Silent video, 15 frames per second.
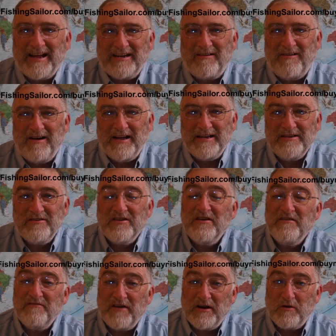Tight
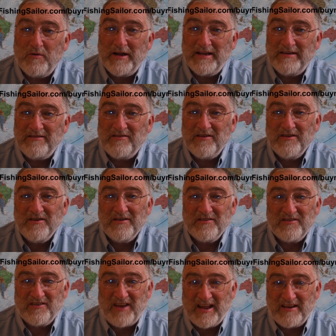lines, fair winds,
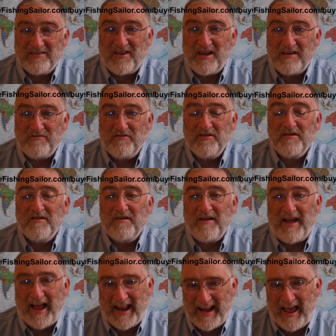stay safe,
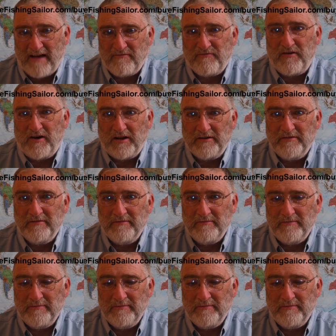and have fun.